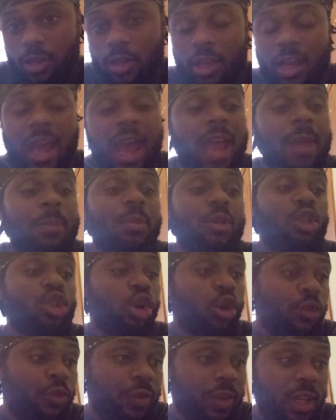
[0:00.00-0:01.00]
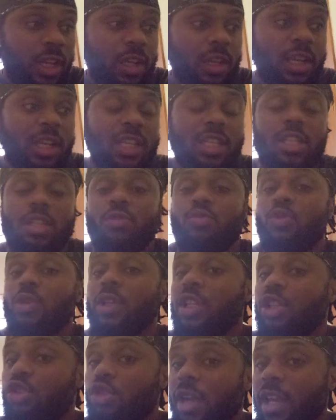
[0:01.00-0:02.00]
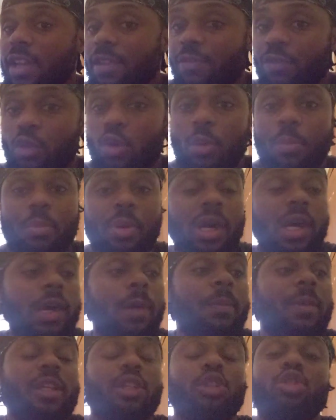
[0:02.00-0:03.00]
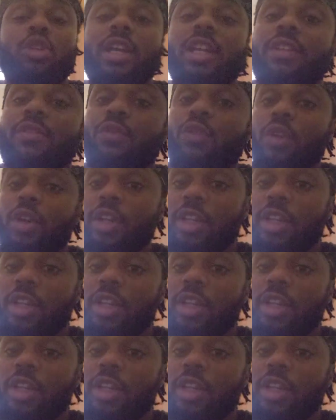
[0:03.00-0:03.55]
And hypertrophy is really training for a pump and training for the